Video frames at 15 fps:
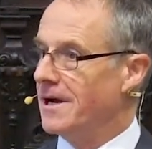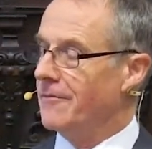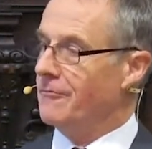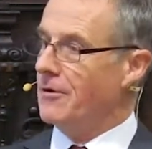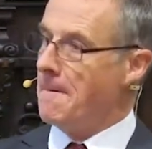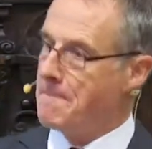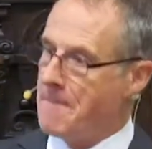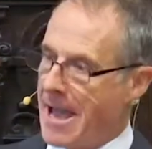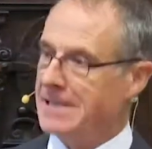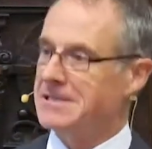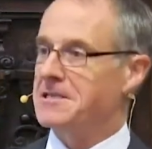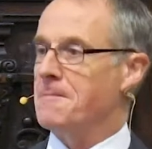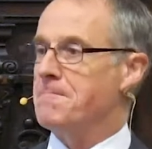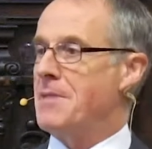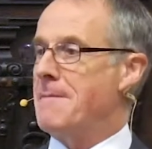
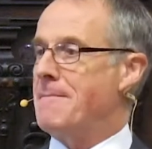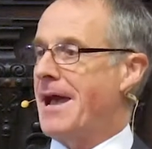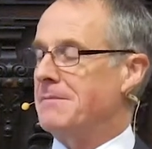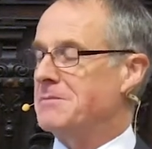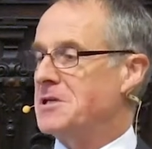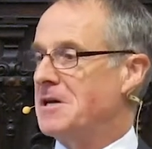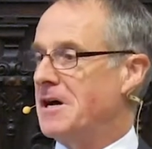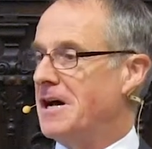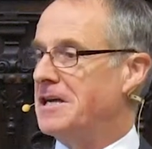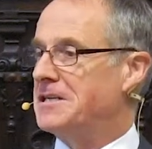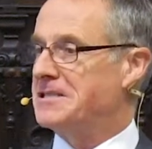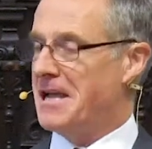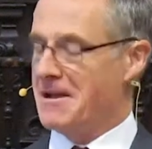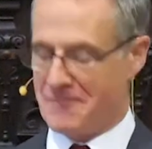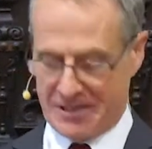"Repent and be
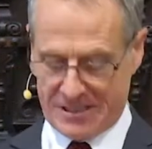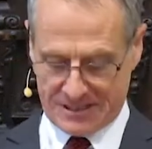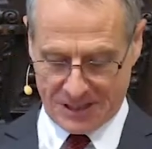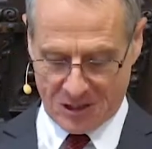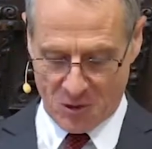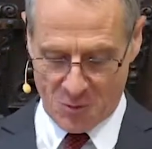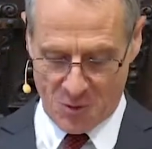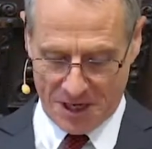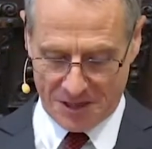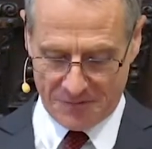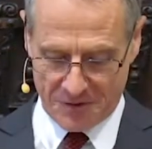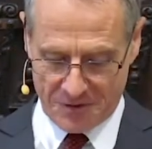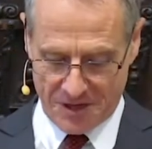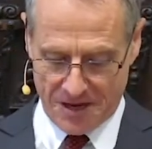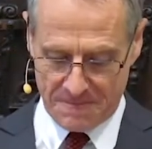baptized, every single one of
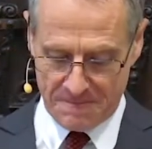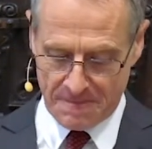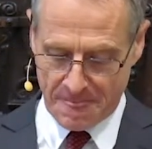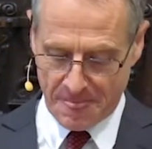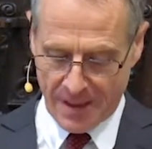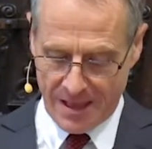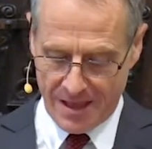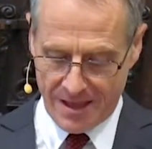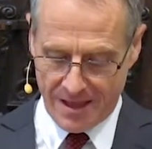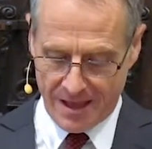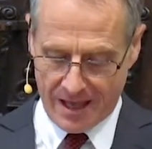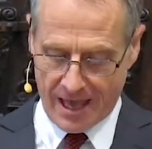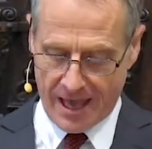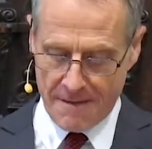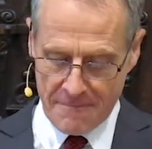you." Now,
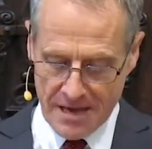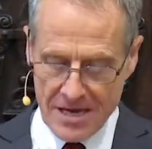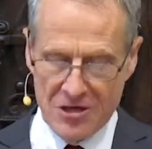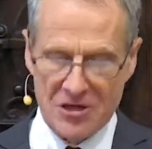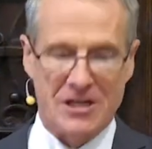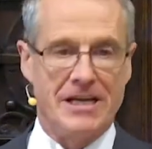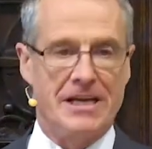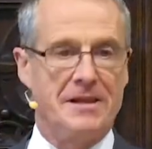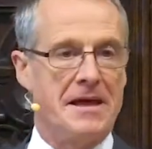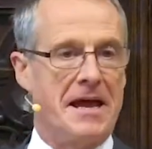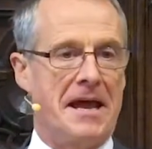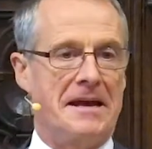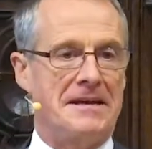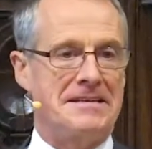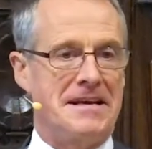immediately
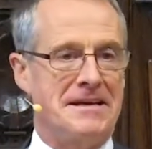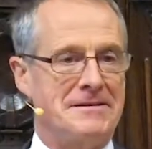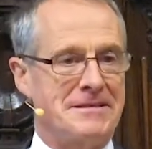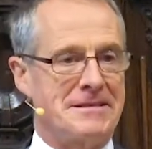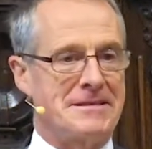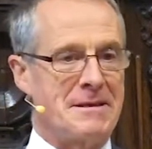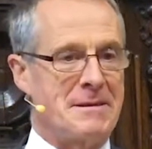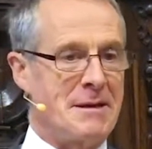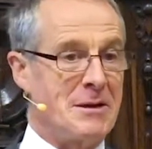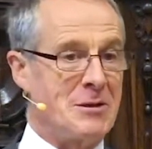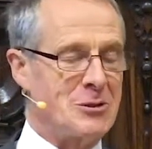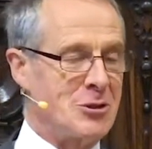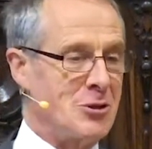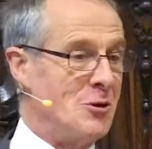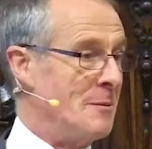that tells us a thing
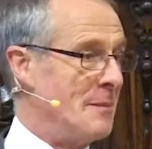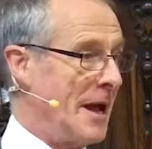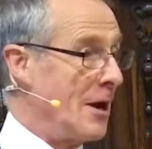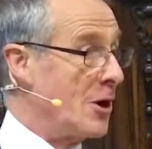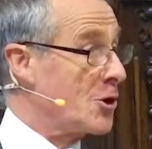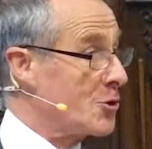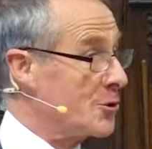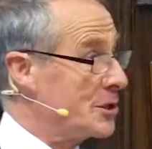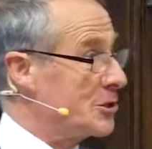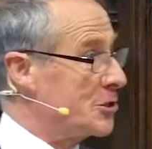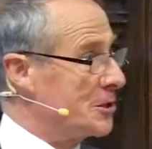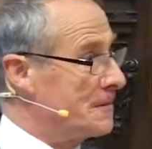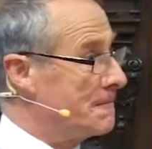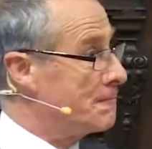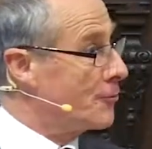or two about
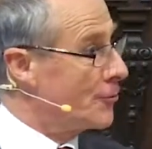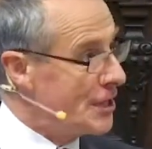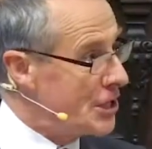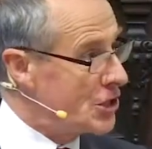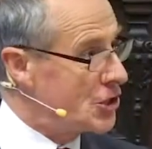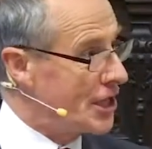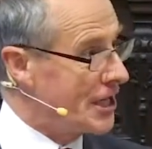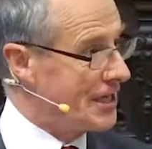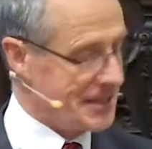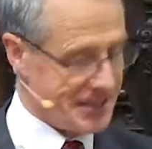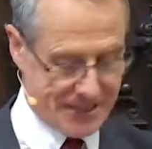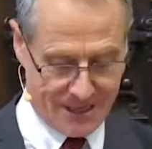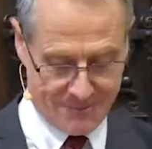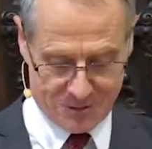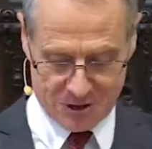Christian preaching, it
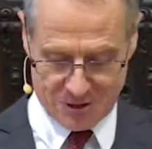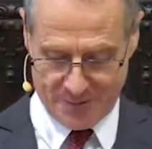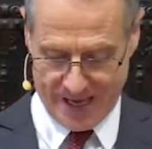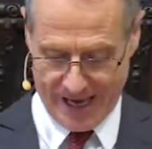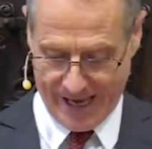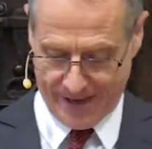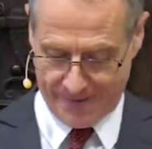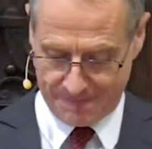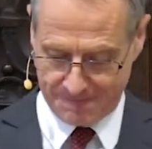seems to me.